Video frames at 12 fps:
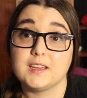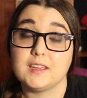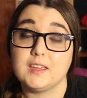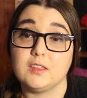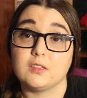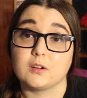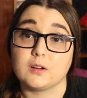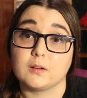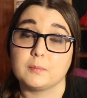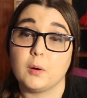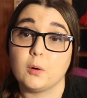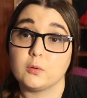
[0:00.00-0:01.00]
either
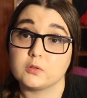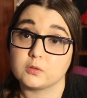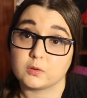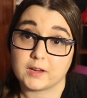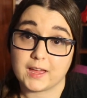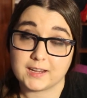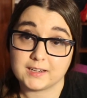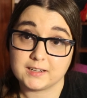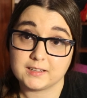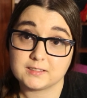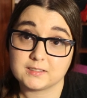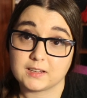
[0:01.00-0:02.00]
post or edit
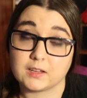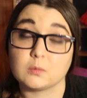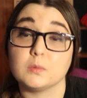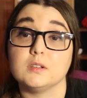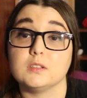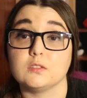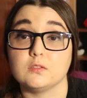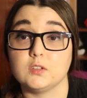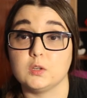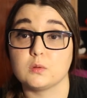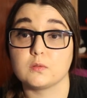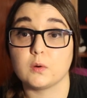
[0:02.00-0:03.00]
it, as well as
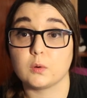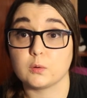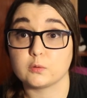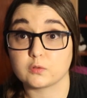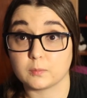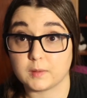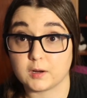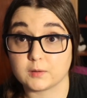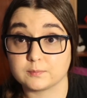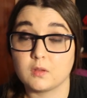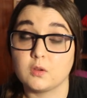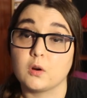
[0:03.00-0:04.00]
view the photos from there.
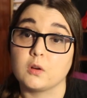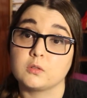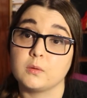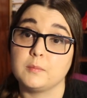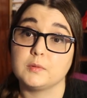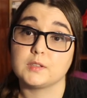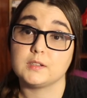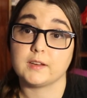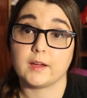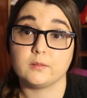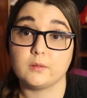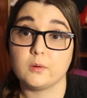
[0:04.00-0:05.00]
You're also able to
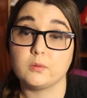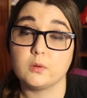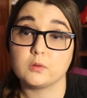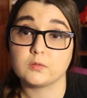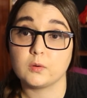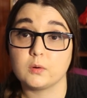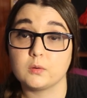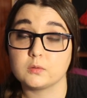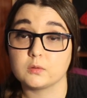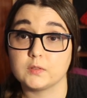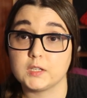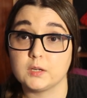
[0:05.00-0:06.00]
download those photos
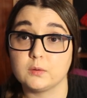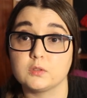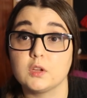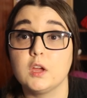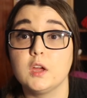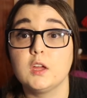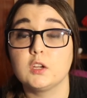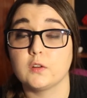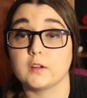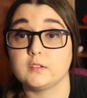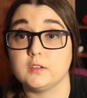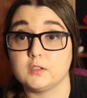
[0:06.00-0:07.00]
or videos
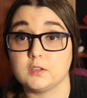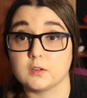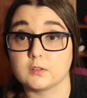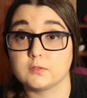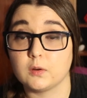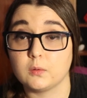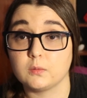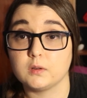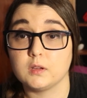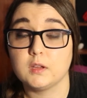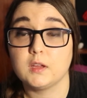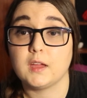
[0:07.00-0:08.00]
directly to your phone
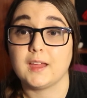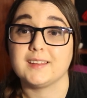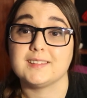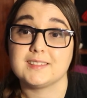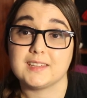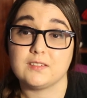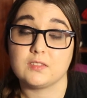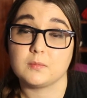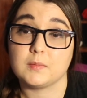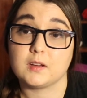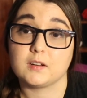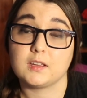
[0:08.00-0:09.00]
and save them
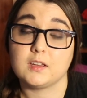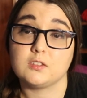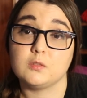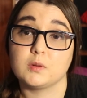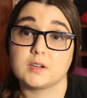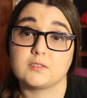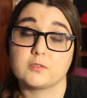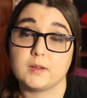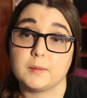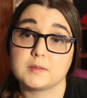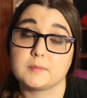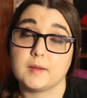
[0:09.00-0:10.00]
there in case you want to free
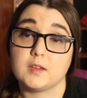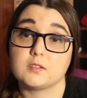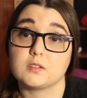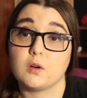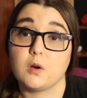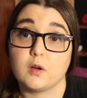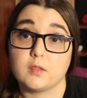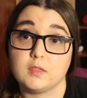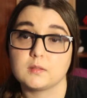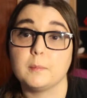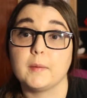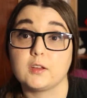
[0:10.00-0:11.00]
up space on
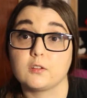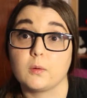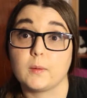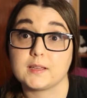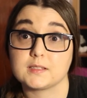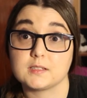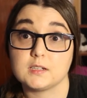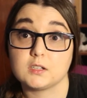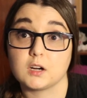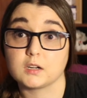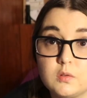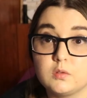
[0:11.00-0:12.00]
the micro SD
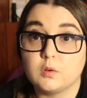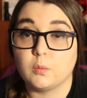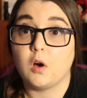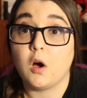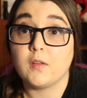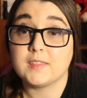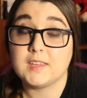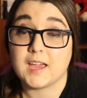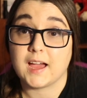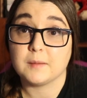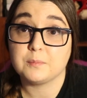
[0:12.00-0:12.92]
card. So on the app,